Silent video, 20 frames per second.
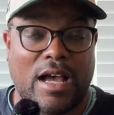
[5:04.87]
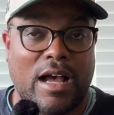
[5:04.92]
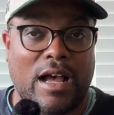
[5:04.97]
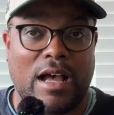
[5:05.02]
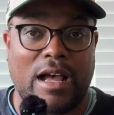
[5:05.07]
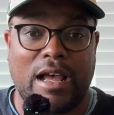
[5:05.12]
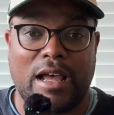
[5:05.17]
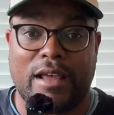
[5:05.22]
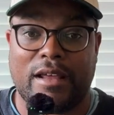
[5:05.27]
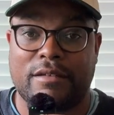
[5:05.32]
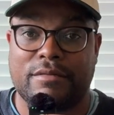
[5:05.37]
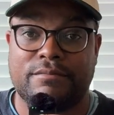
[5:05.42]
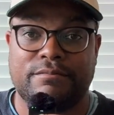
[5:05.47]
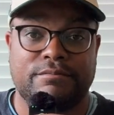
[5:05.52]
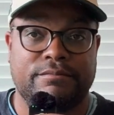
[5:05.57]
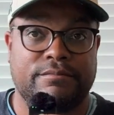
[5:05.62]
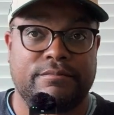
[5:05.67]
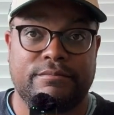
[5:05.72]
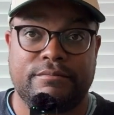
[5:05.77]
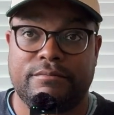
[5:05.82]
I
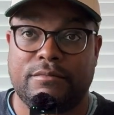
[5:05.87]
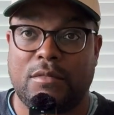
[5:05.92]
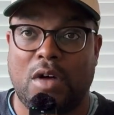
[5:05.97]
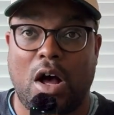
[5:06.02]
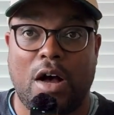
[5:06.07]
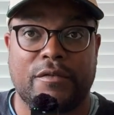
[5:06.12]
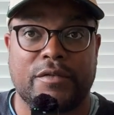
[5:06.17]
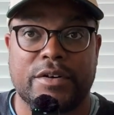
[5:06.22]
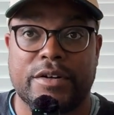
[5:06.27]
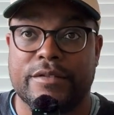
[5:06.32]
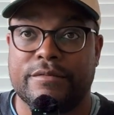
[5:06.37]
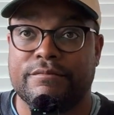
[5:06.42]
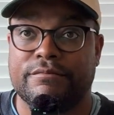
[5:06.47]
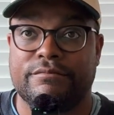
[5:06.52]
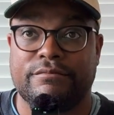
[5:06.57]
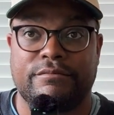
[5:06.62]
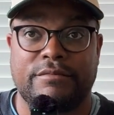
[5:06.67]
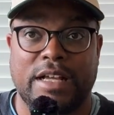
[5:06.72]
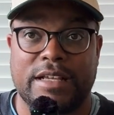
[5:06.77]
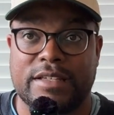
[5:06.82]
offered
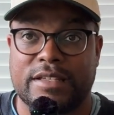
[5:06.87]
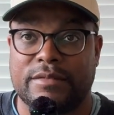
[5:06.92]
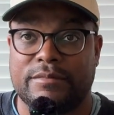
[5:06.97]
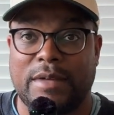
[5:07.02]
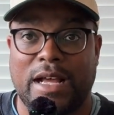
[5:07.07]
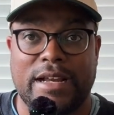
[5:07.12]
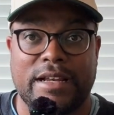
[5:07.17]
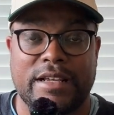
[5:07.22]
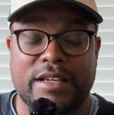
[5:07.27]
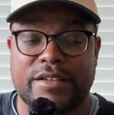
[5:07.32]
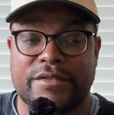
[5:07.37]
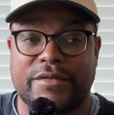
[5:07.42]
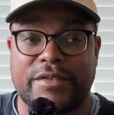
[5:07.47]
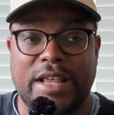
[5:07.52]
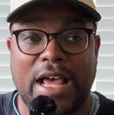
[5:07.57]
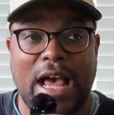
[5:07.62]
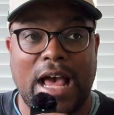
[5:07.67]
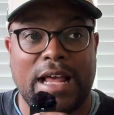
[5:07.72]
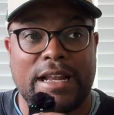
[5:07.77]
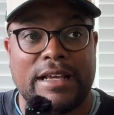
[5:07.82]
like some ideas for
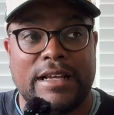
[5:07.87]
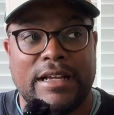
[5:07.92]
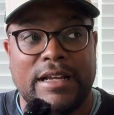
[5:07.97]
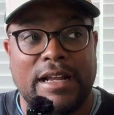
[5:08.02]
that,